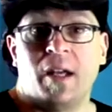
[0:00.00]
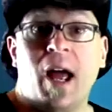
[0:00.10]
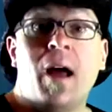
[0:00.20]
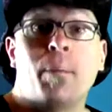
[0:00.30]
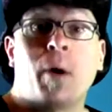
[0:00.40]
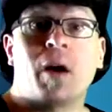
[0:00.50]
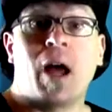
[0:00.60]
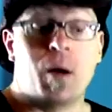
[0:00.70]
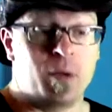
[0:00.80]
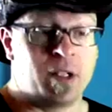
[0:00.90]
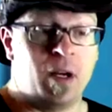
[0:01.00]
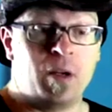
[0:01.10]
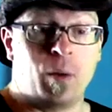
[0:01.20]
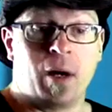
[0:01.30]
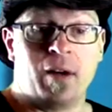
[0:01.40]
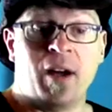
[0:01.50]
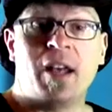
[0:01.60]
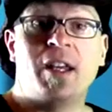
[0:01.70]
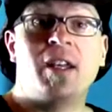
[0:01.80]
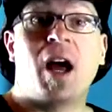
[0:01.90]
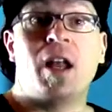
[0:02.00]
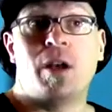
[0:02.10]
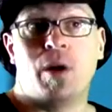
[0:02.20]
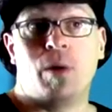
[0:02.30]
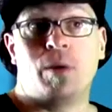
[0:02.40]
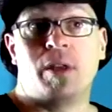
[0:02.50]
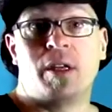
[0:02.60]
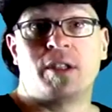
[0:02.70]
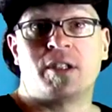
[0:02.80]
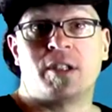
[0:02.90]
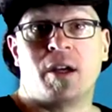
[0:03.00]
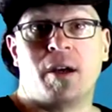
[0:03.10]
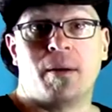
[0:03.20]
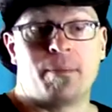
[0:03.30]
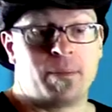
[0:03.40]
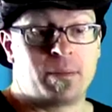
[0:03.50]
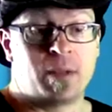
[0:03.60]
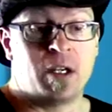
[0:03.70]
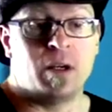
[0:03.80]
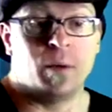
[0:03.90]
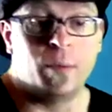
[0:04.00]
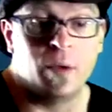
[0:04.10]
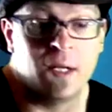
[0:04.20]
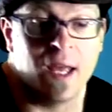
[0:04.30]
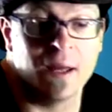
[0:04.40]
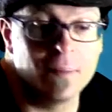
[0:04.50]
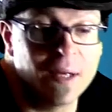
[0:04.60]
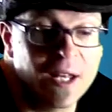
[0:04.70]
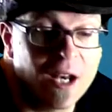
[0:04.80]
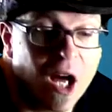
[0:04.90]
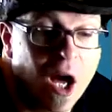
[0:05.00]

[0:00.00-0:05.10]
And that part I was unaware of. I did not know that um, Kinobody had been